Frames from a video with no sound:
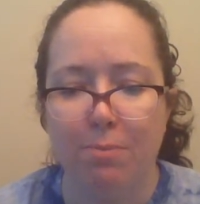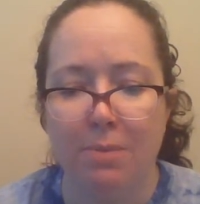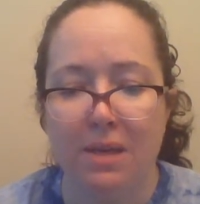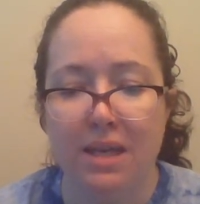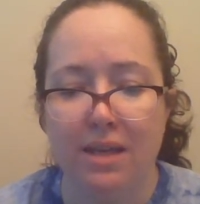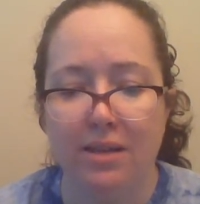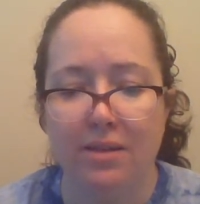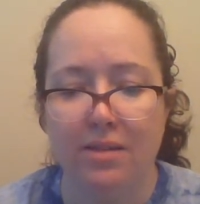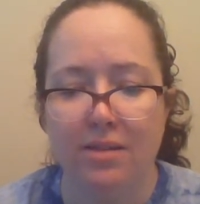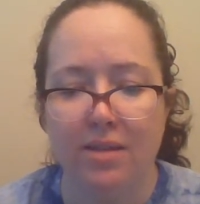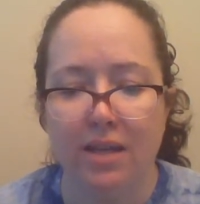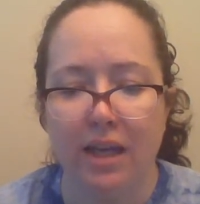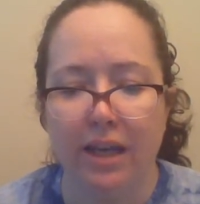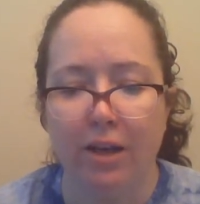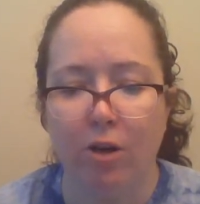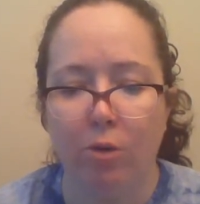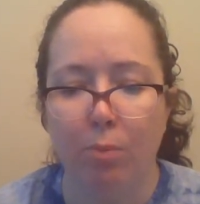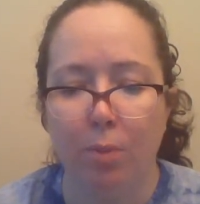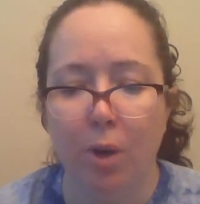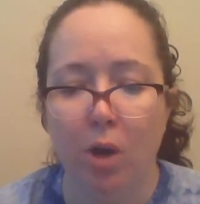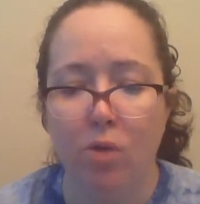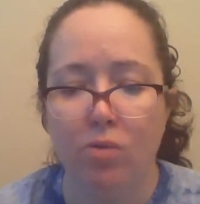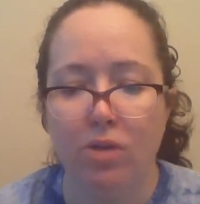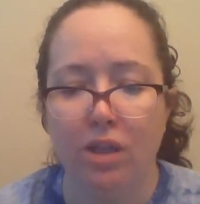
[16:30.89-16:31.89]
pig's tail
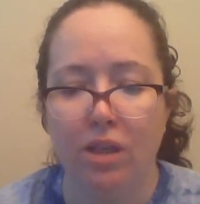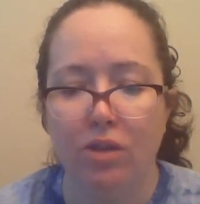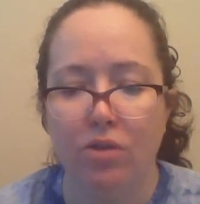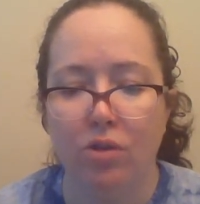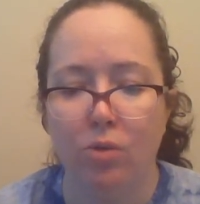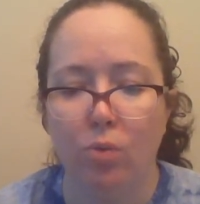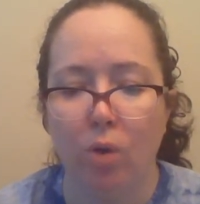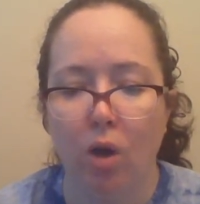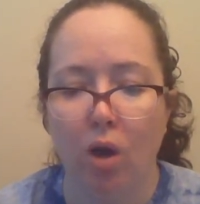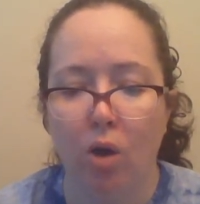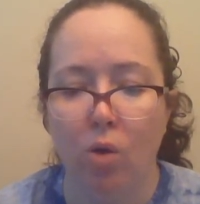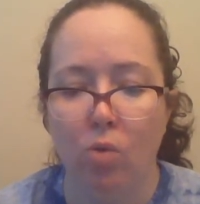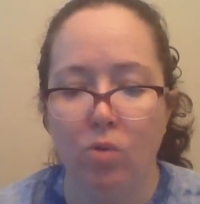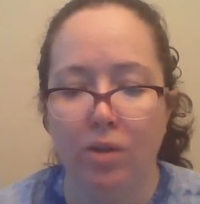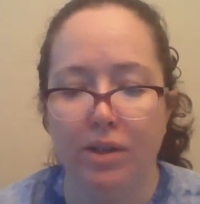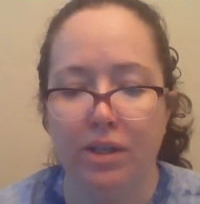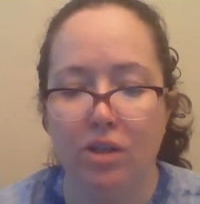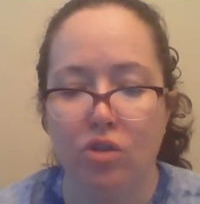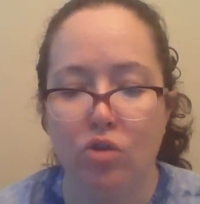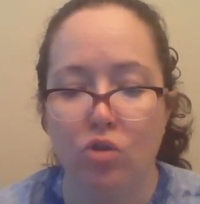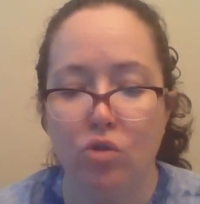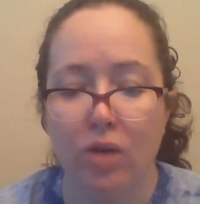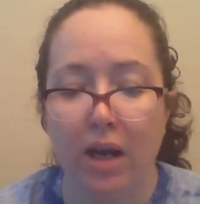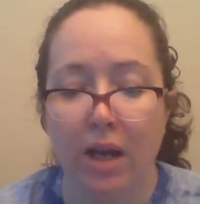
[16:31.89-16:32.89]
poking through a hole in
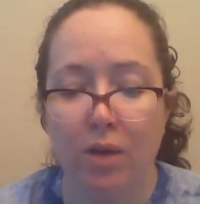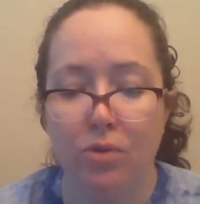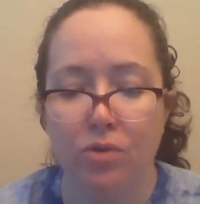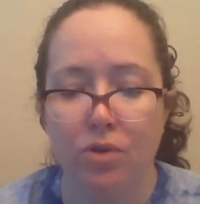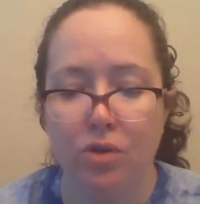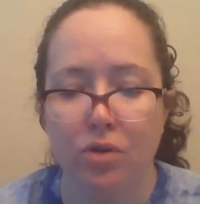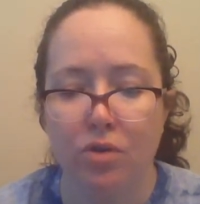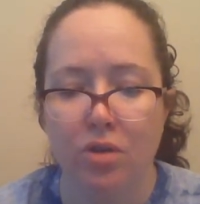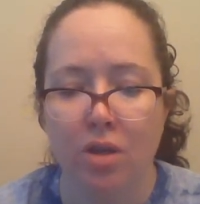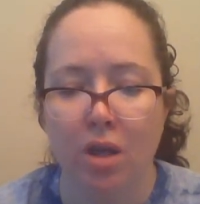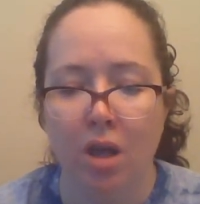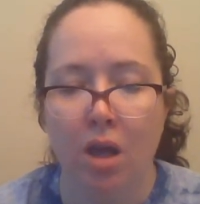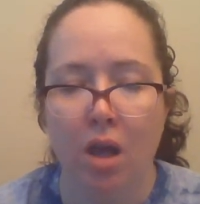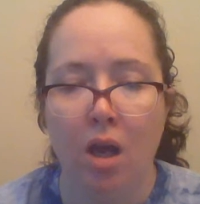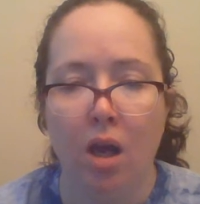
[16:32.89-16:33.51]
his trousers.